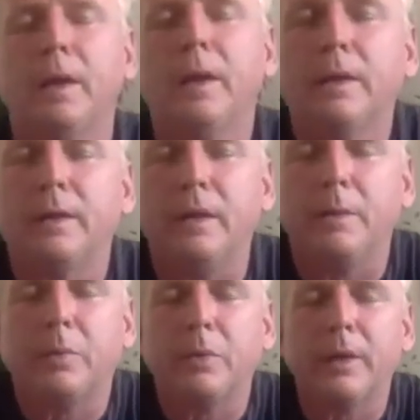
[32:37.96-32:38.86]
Deep
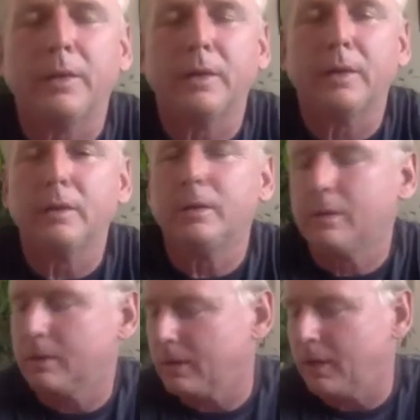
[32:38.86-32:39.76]
breath in,
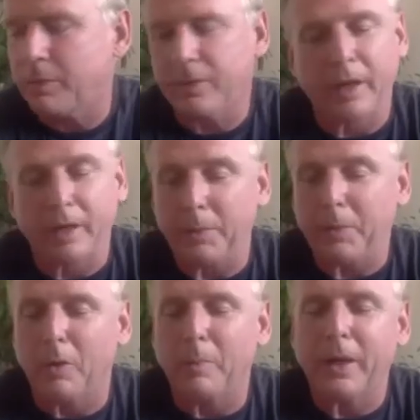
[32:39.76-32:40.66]
deep breath out. I keep
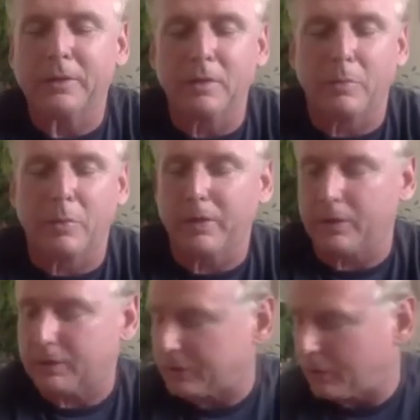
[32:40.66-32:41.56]
going back to the breath.
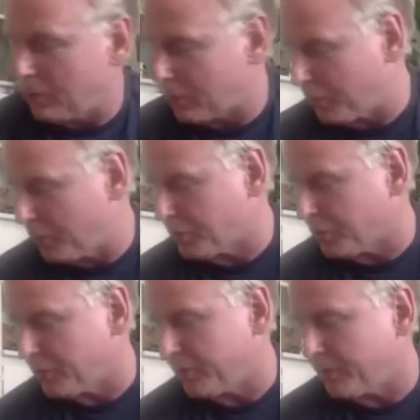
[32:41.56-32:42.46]
It's so crucial
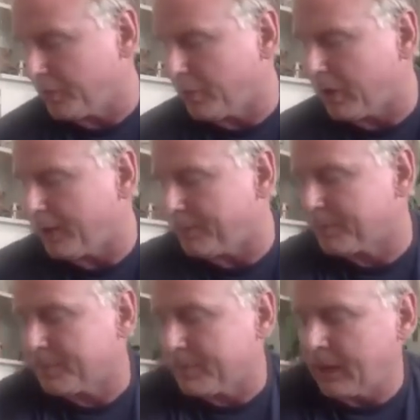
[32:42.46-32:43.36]
to fuel up.
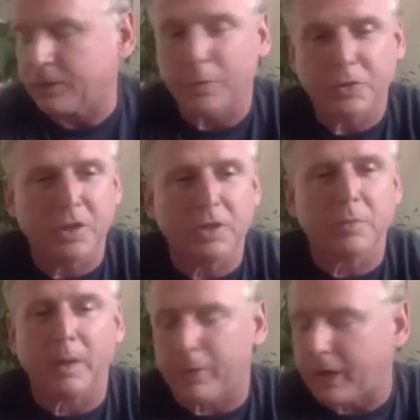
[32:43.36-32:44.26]
It's what changed
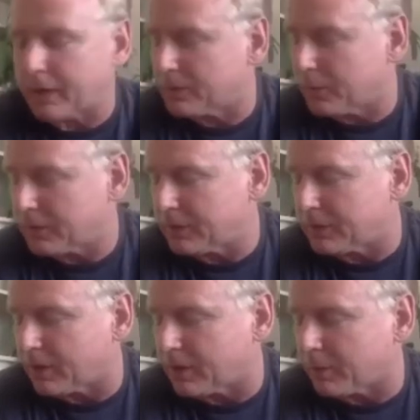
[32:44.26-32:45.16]
my practice once I
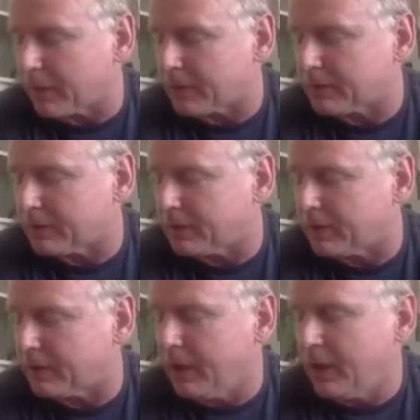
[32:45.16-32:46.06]
started practicing it.
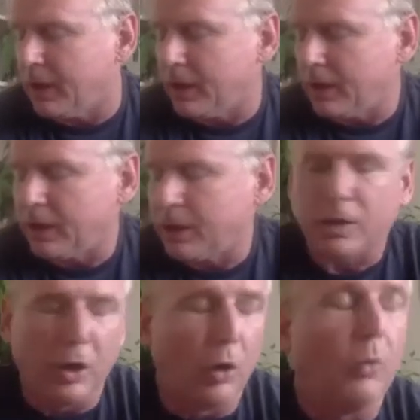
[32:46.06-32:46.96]

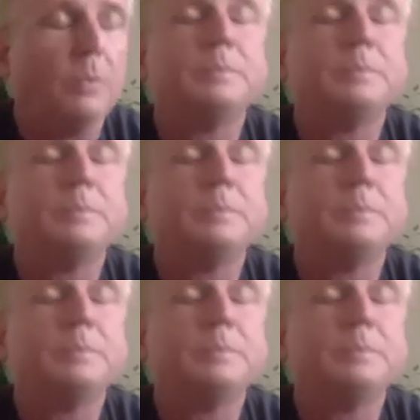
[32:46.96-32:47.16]
Go.